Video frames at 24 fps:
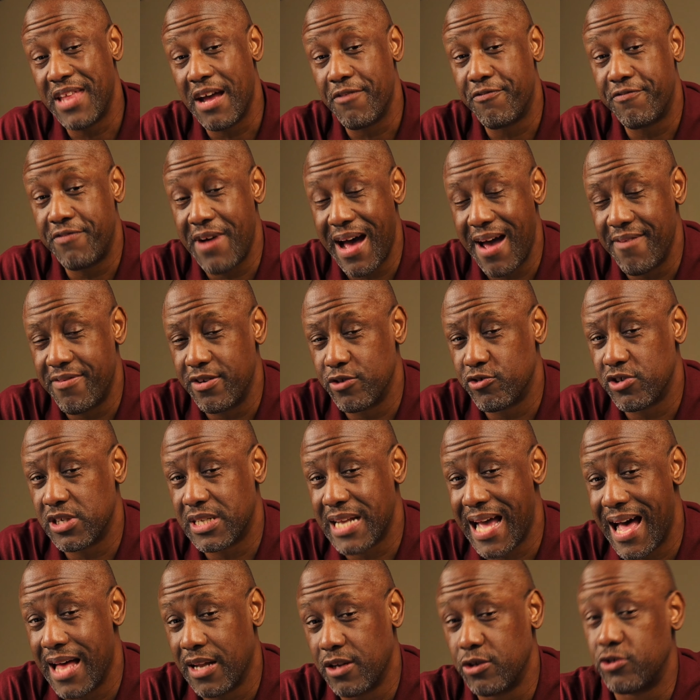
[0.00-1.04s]
that
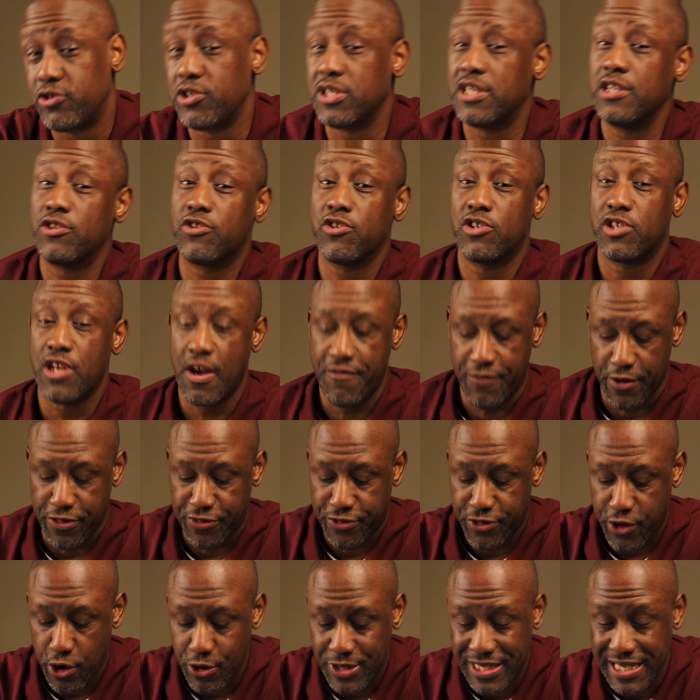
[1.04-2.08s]
$500, you get yourself a
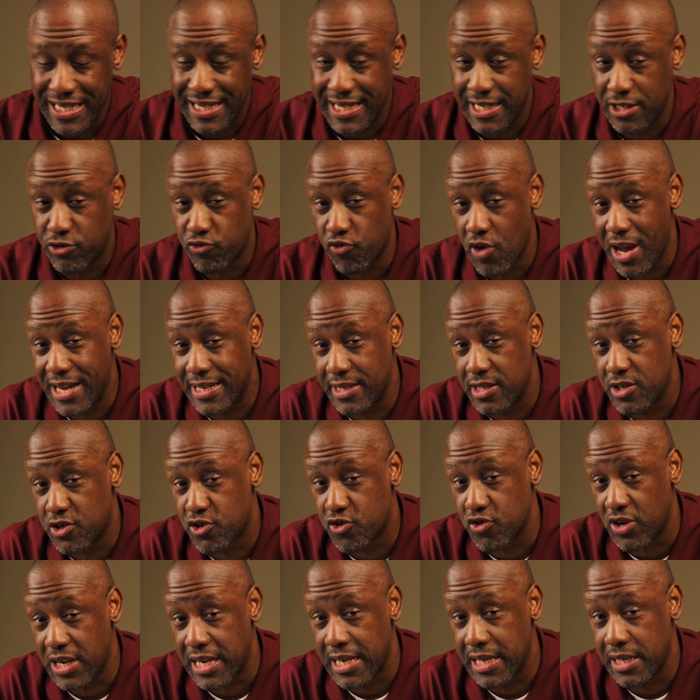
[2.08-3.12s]
13-inch Retina
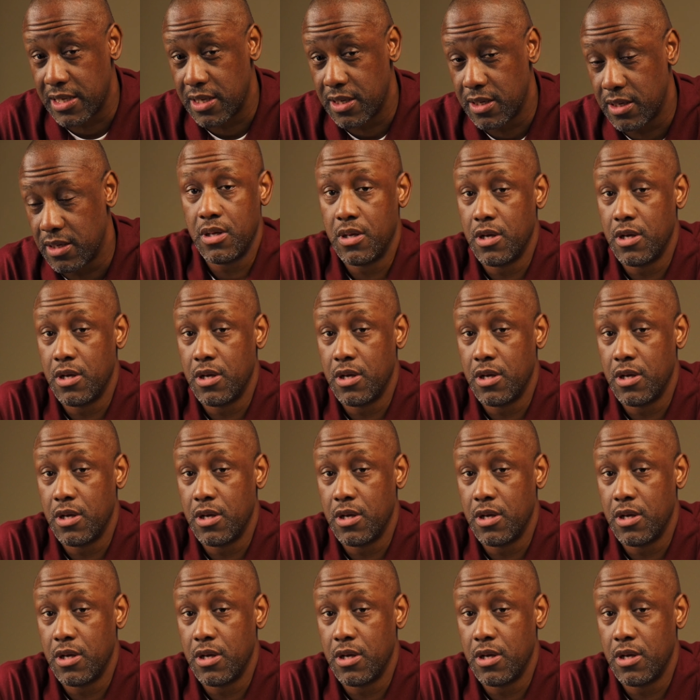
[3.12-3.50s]
screen,